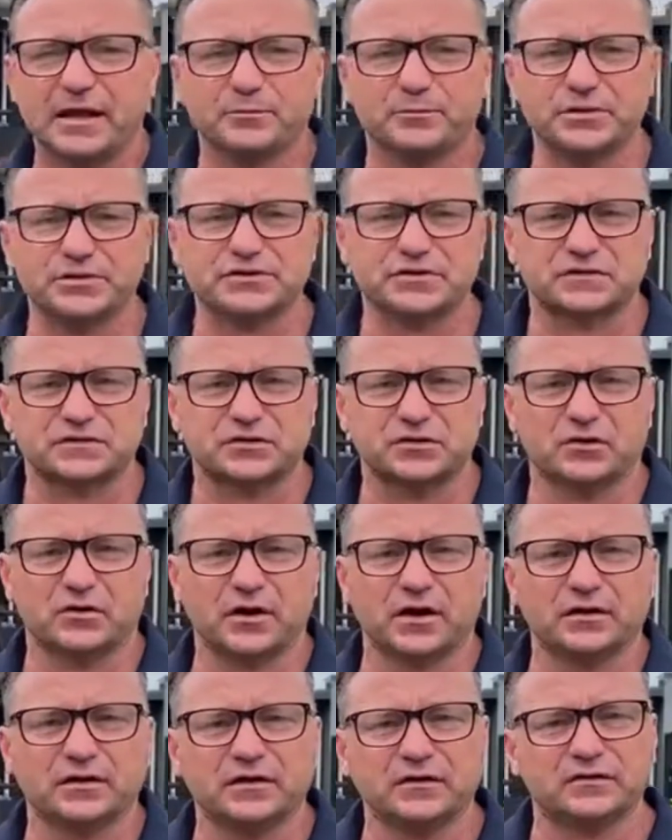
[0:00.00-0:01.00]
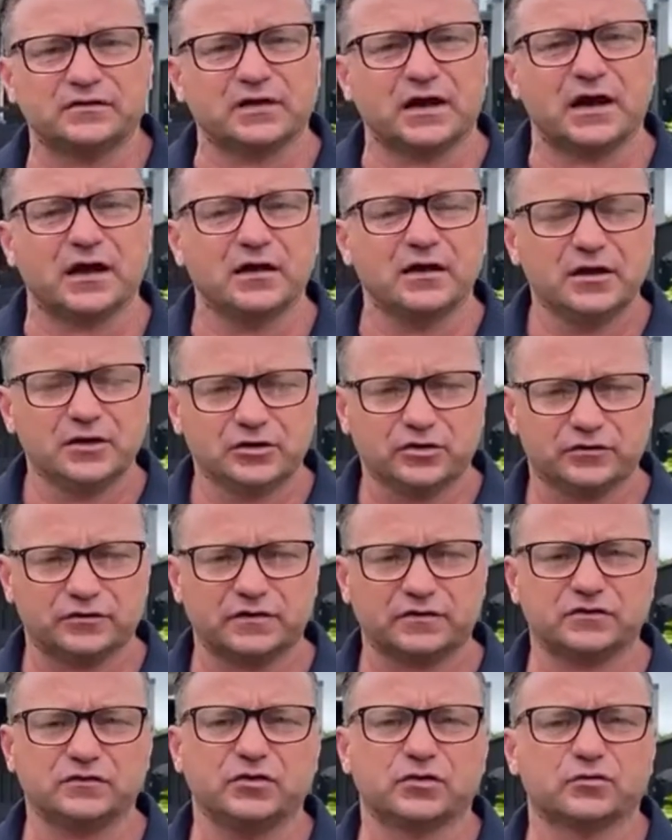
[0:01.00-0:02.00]
ambitious guy, and he's got
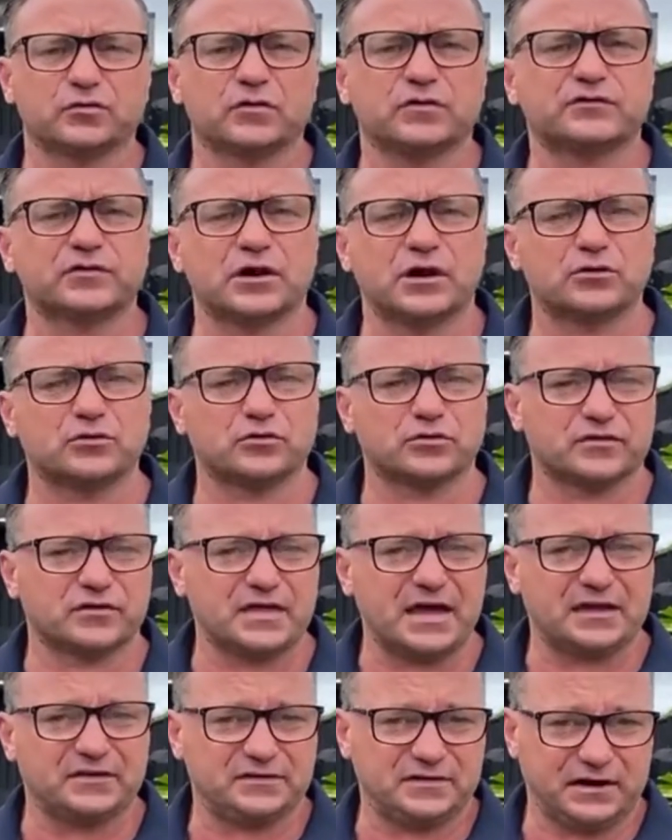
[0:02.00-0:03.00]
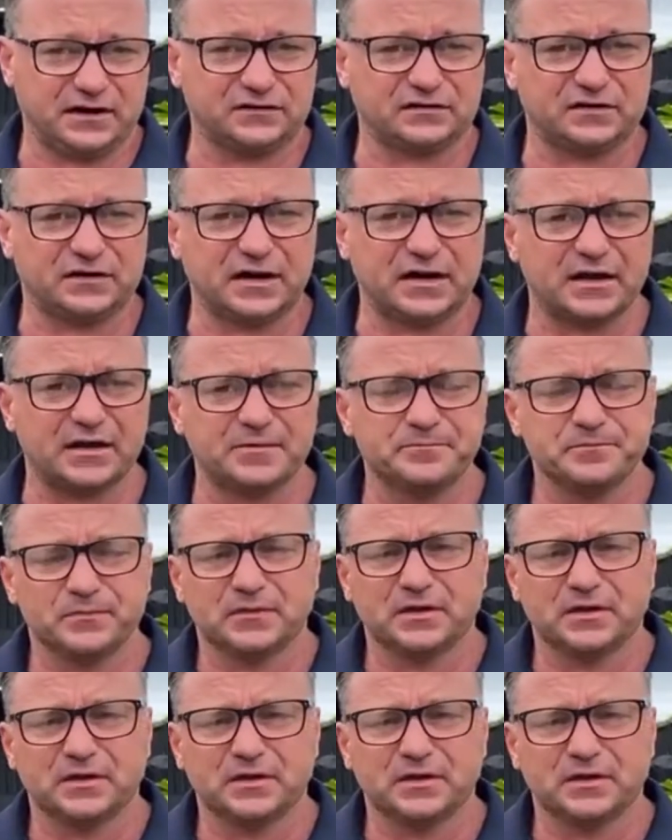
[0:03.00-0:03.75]
this new roof going onto that deck today.